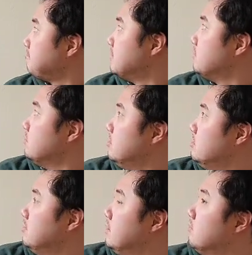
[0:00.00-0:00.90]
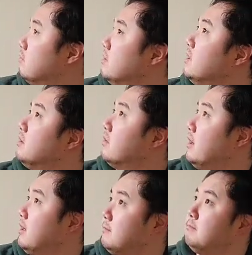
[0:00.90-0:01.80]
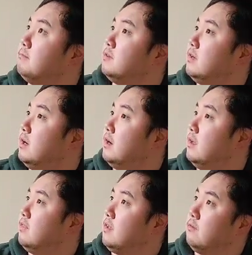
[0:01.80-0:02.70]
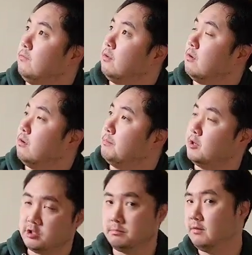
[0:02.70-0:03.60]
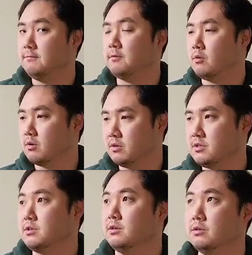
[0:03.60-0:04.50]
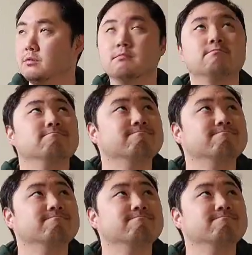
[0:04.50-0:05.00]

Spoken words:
You've been really great. Thank you for pushing me forward to